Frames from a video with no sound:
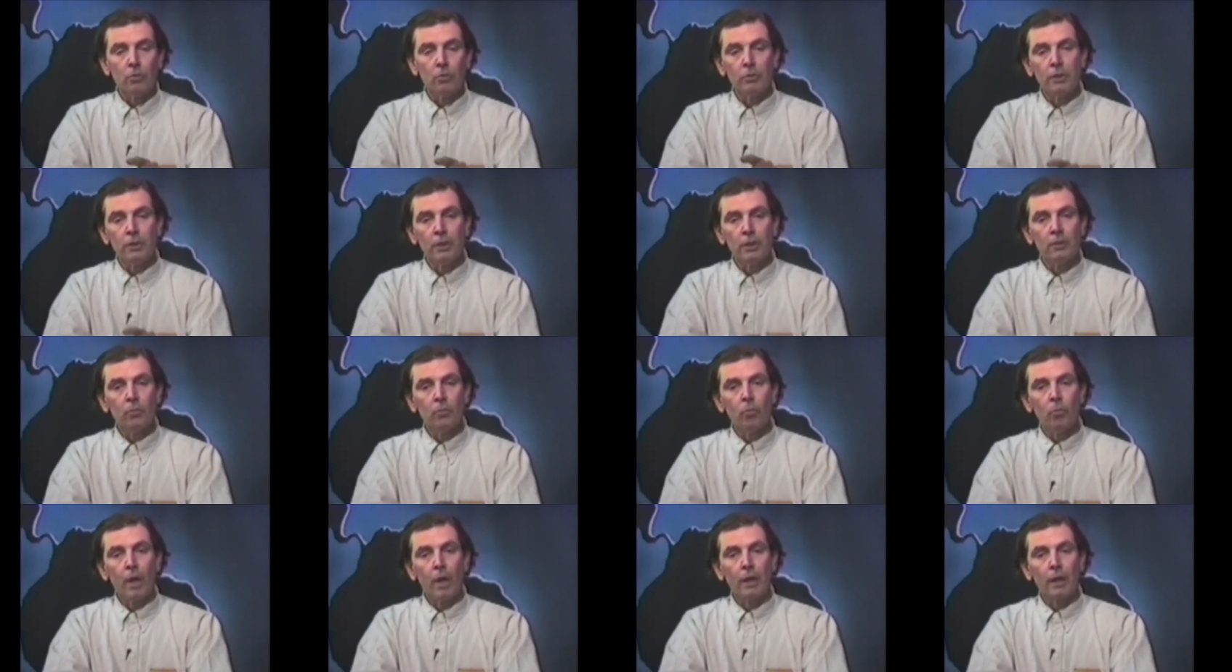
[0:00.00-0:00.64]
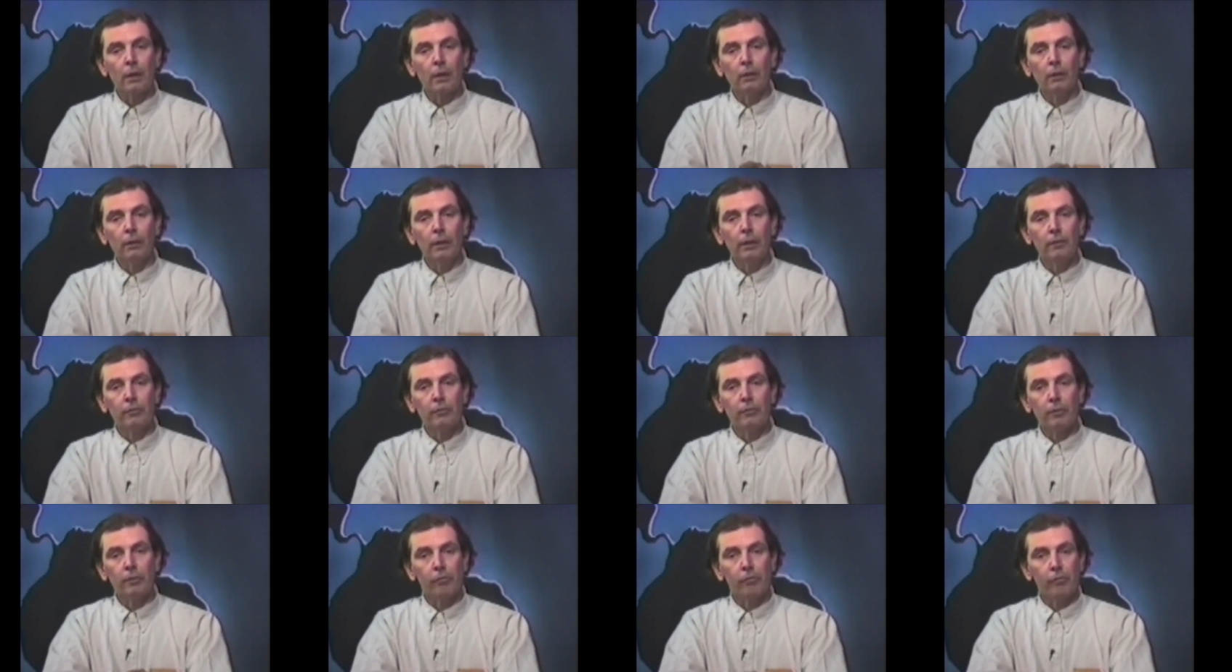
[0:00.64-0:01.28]
who didn't want to
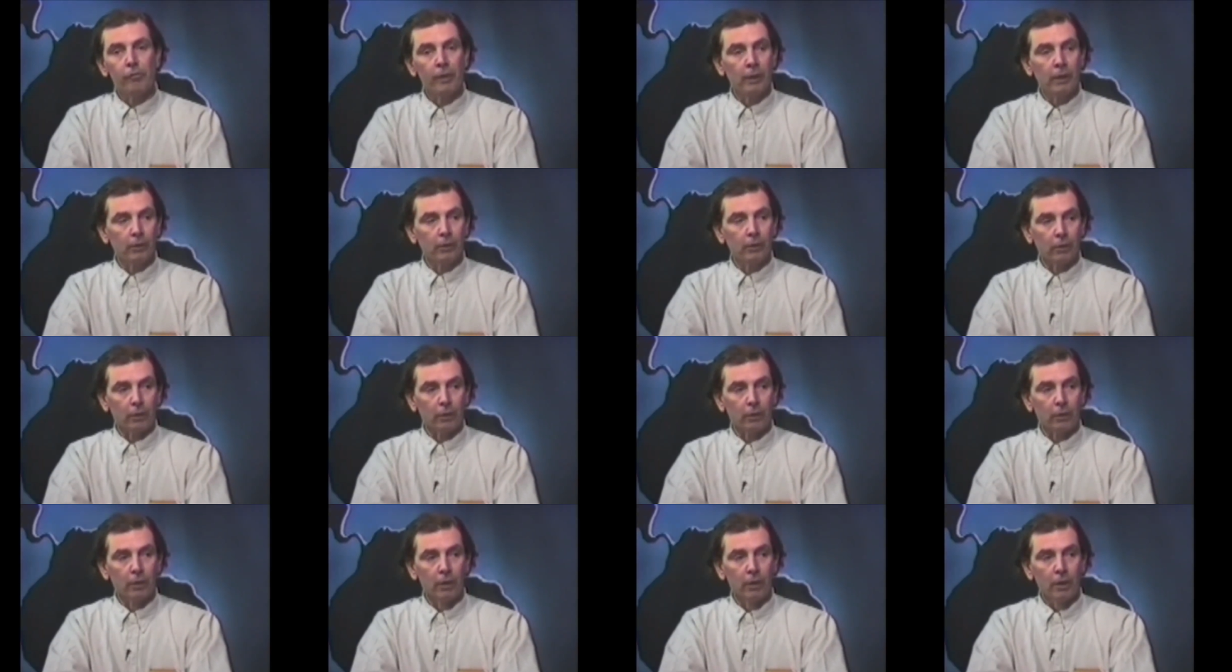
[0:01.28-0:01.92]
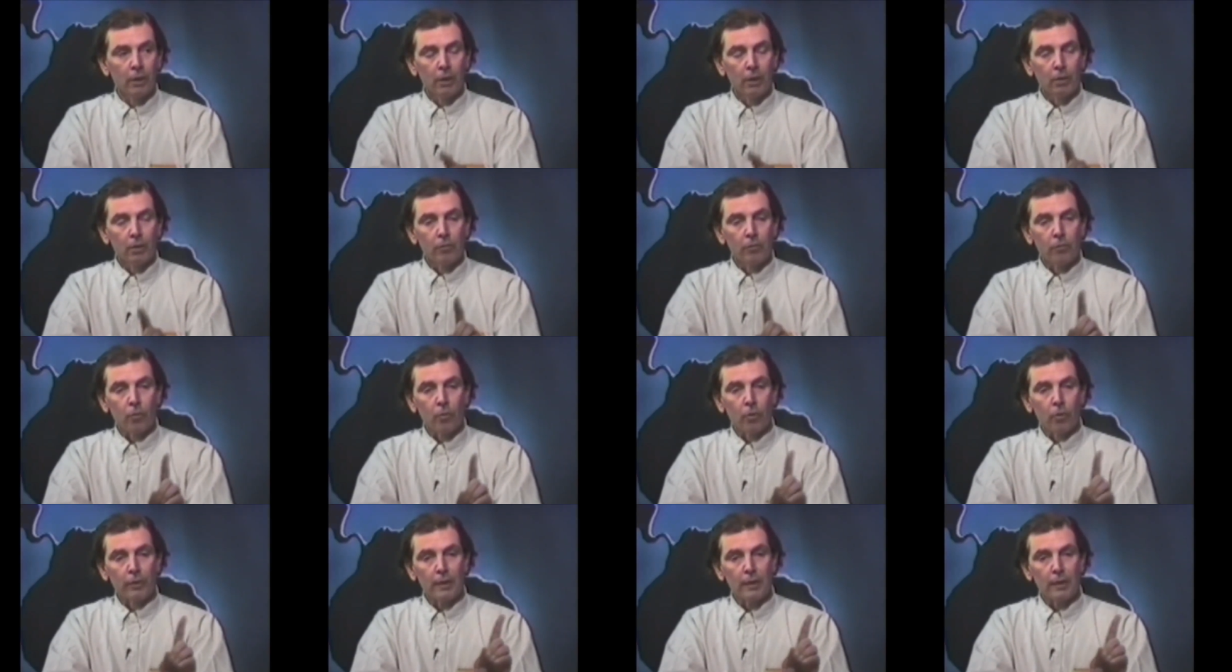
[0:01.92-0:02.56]
lift a finger
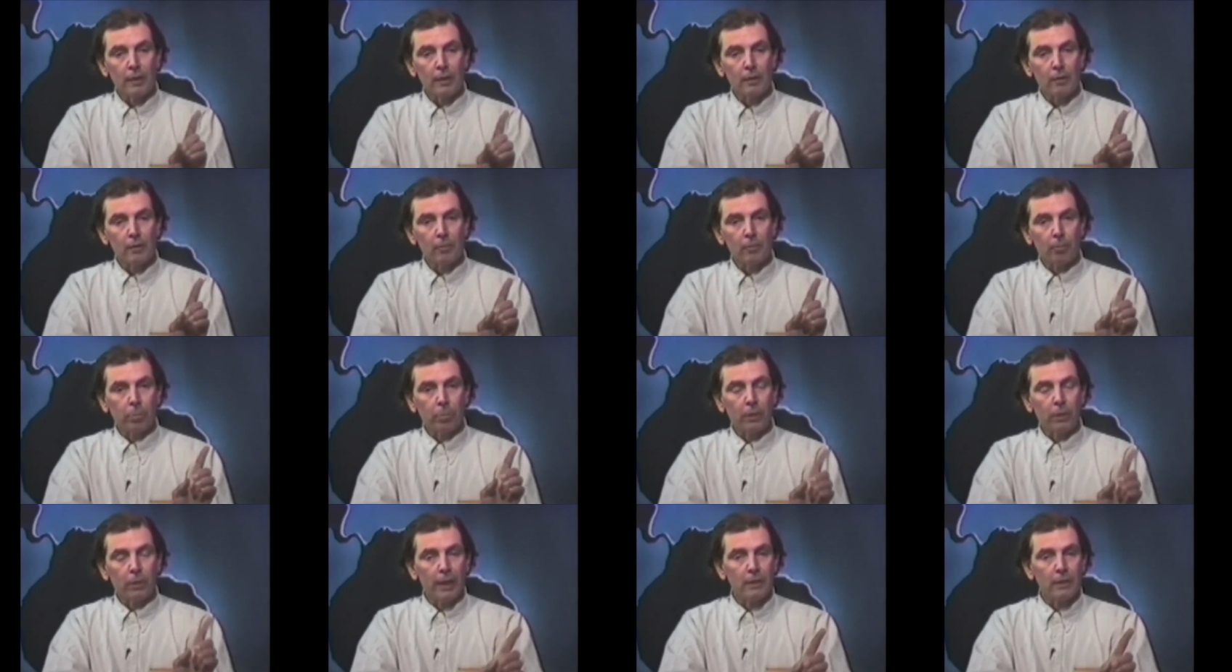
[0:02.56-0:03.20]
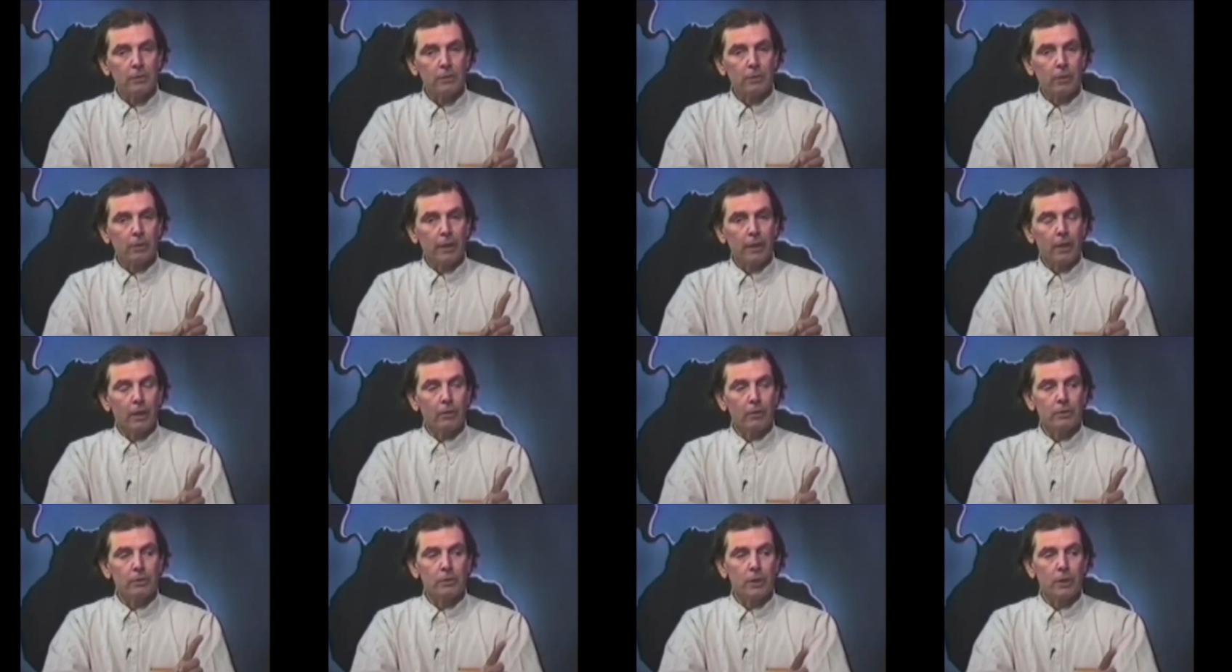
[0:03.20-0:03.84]
for the planter
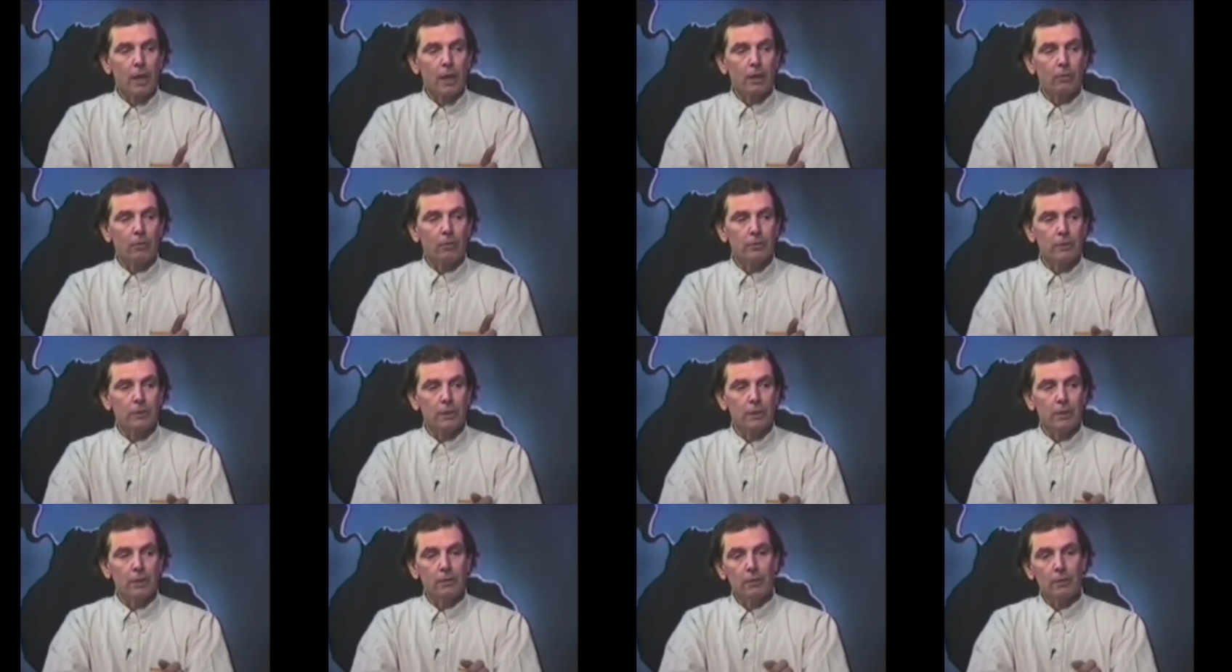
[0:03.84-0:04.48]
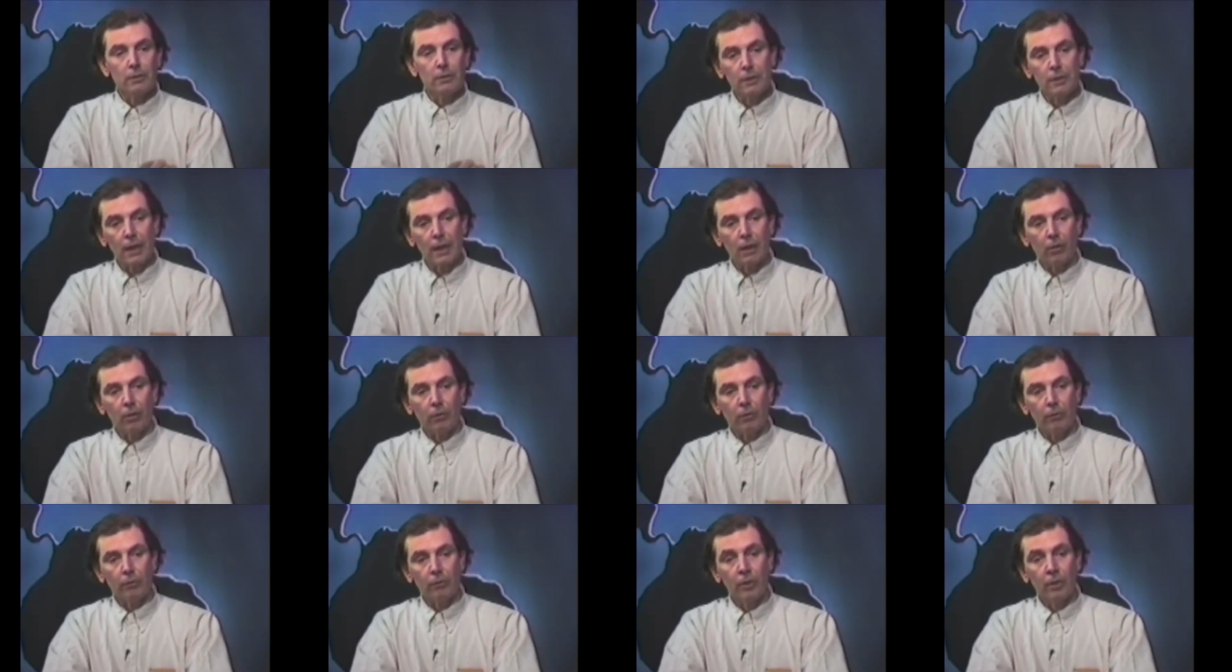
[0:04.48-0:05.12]
aristocracy in the
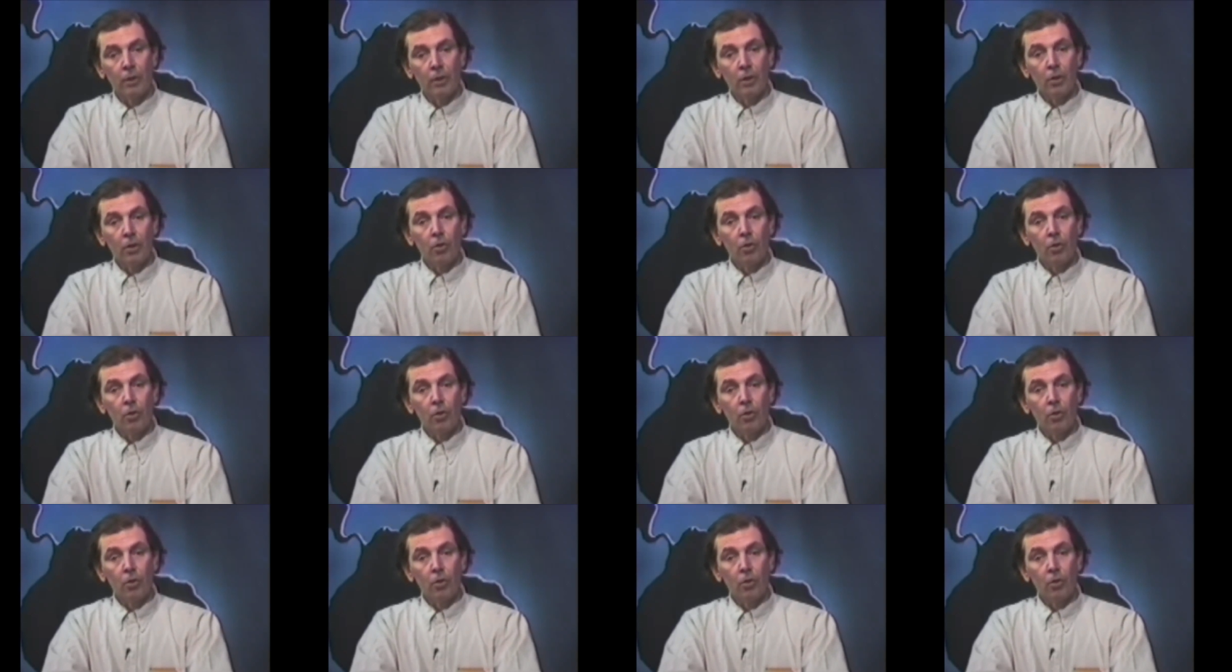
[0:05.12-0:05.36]
South,